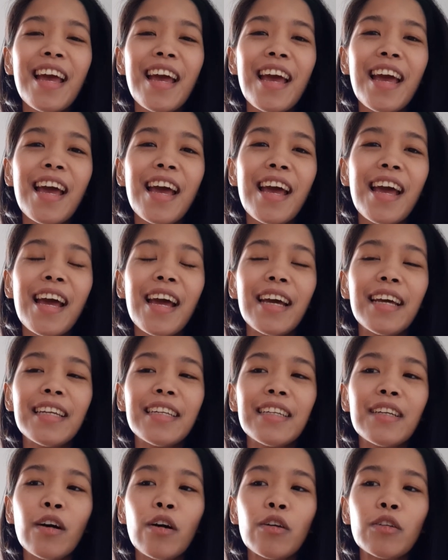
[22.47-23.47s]

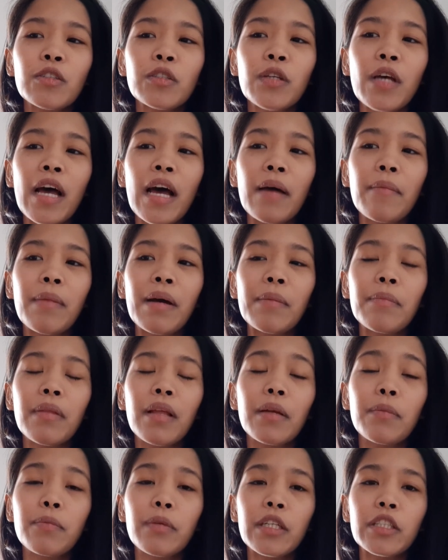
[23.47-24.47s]
And also my
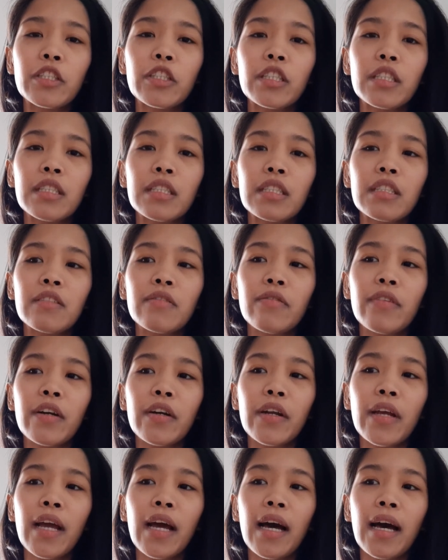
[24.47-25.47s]
blood pressure is
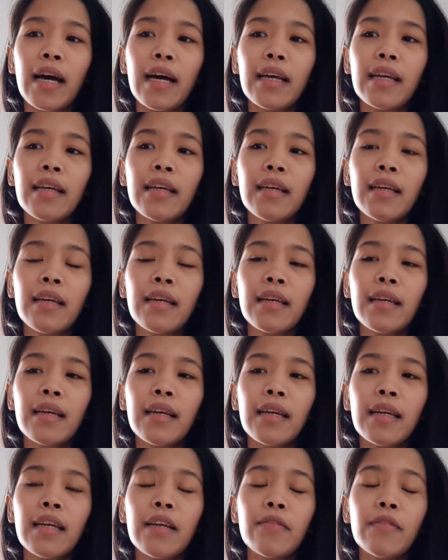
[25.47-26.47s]
very high.
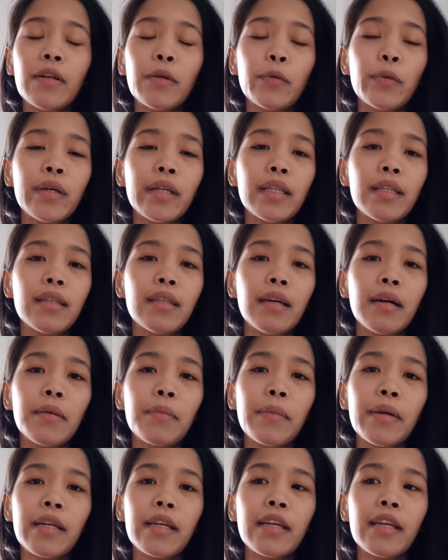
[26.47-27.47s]
Even with the
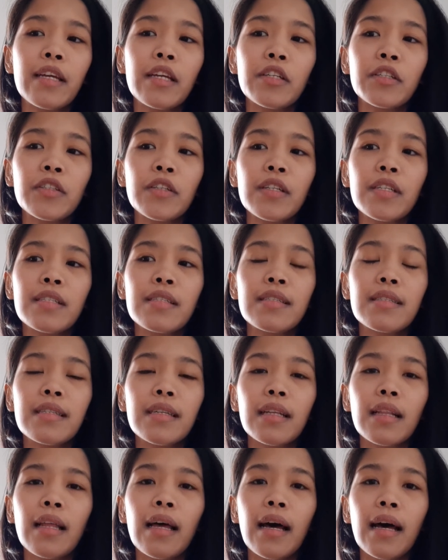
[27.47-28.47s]
medication, it's
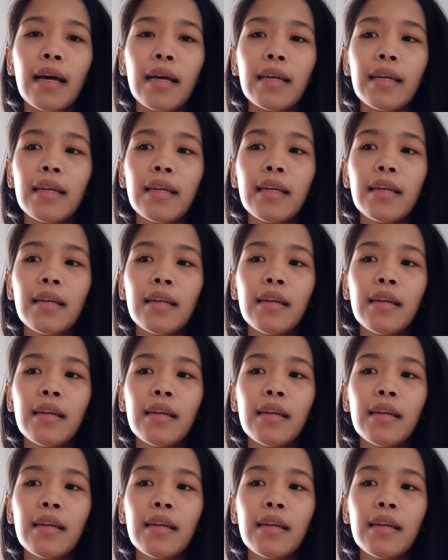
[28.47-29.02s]
still high.